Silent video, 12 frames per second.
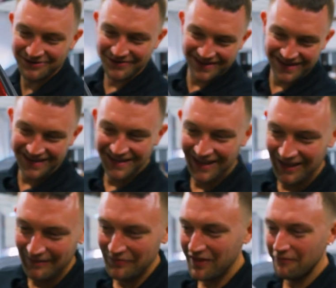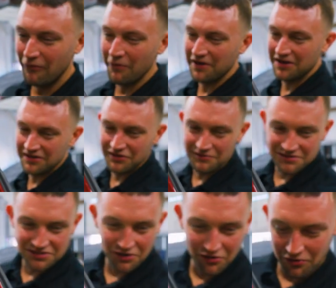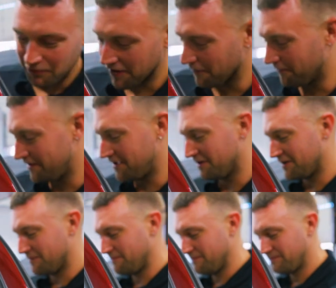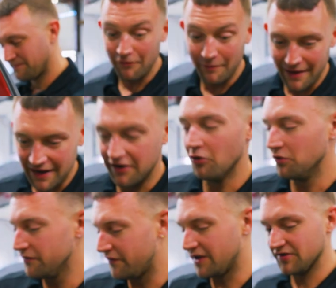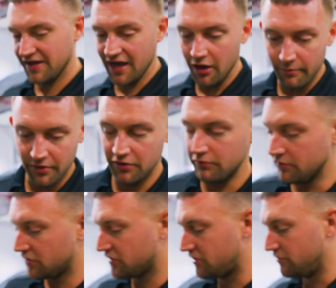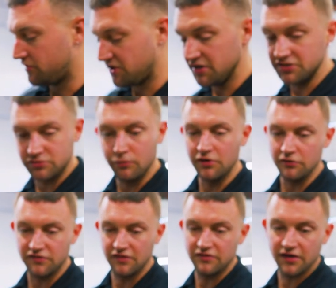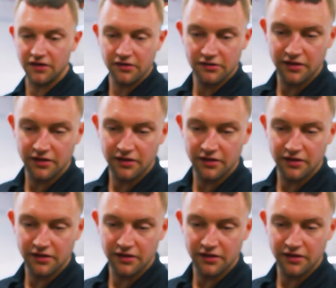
to it. We were gonna do a joke where we um, we made an OnlyFans account, but it was to teach window tinting.